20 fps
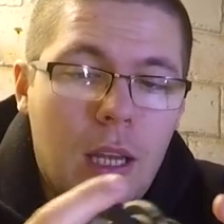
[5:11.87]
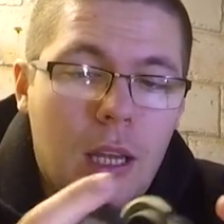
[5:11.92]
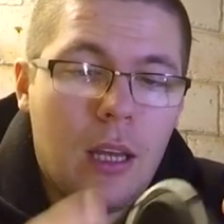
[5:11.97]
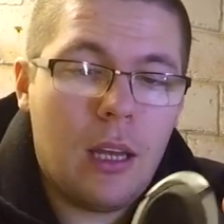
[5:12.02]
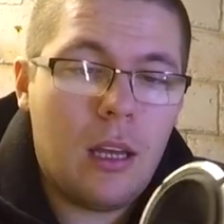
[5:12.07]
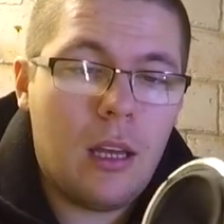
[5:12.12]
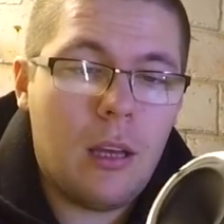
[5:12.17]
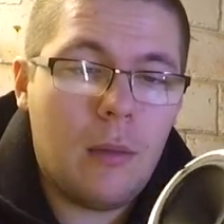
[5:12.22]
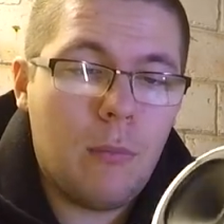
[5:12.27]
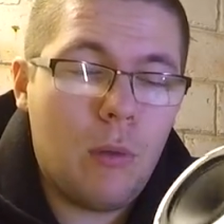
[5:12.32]

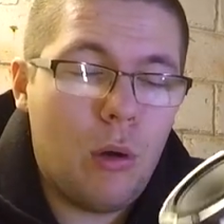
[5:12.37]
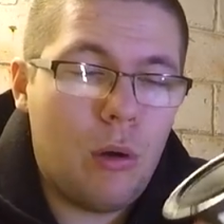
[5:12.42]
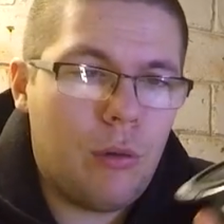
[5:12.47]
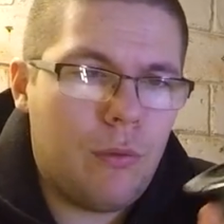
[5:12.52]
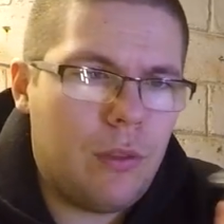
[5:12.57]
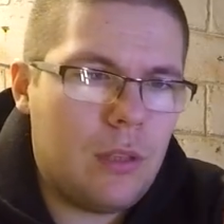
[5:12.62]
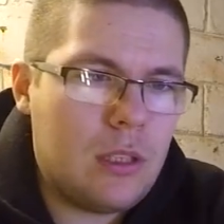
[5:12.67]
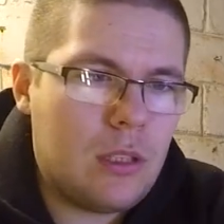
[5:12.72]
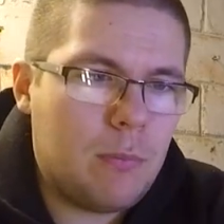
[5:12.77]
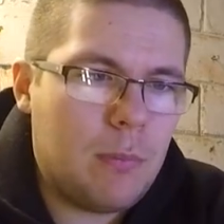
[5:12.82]
More
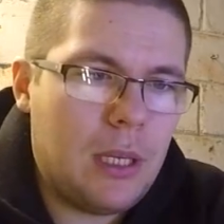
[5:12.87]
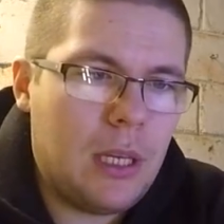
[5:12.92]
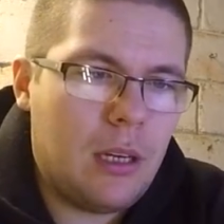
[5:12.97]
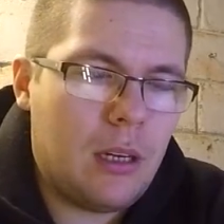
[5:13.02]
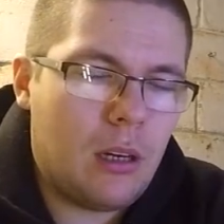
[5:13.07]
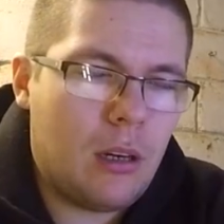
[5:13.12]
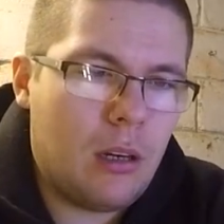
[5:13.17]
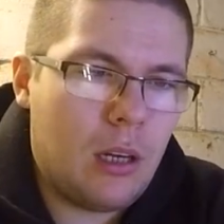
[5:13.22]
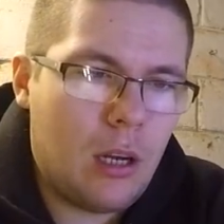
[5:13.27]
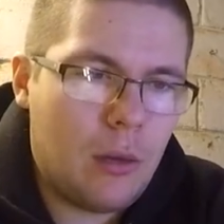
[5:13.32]
of this
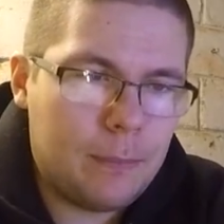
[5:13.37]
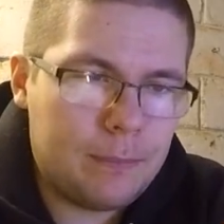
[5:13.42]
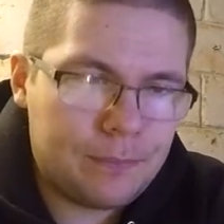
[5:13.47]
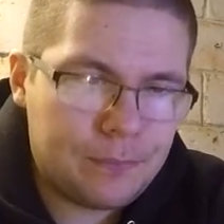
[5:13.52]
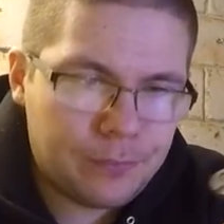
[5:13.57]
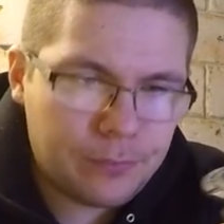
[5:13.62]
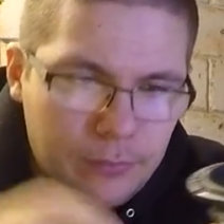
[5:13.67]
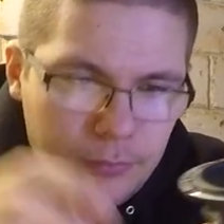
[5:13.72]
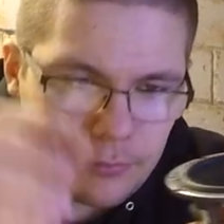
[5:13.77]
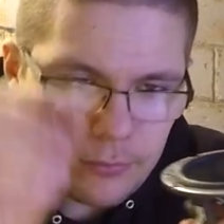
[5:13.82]
speaker now.
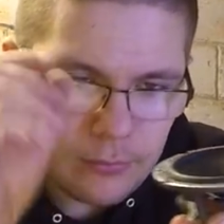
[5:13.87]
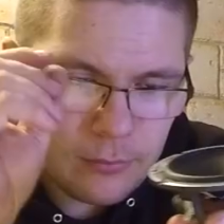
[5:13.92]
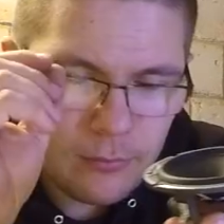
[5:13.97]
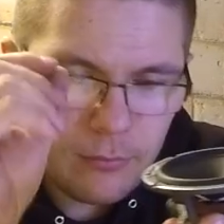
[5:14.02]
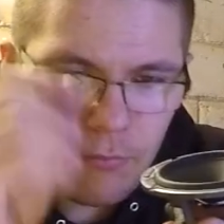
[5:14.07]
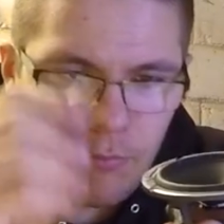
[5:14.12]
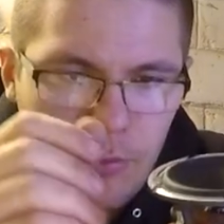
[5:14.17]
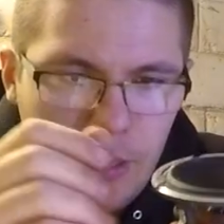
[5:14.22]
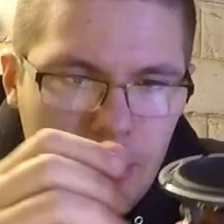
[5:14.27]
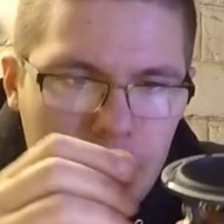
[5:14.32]

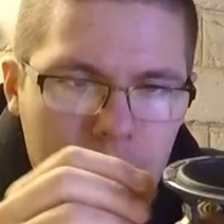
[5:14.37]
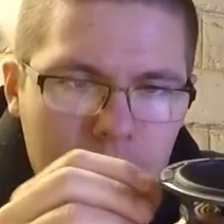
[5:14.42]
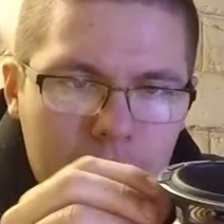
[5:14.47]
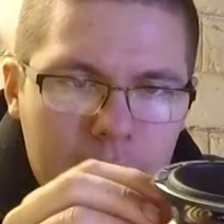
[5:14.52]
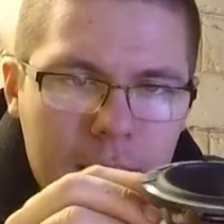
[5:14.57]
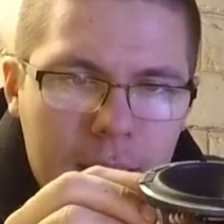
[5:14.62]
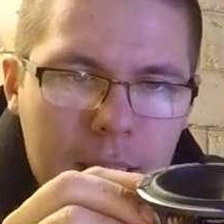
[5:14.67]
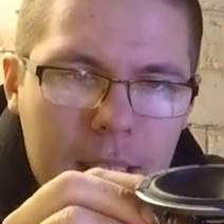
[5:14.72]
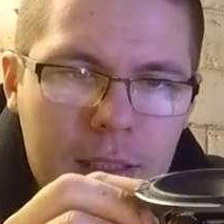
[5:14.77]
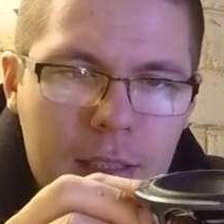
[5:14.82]

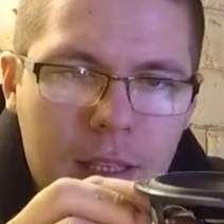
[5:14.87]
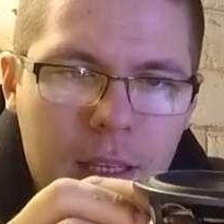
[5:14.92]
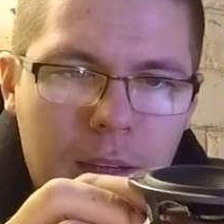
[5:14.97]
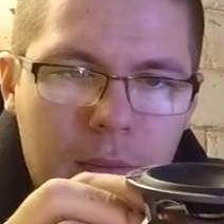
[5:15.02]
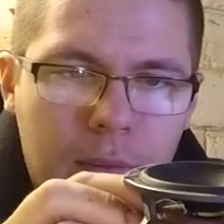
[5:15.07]
It is a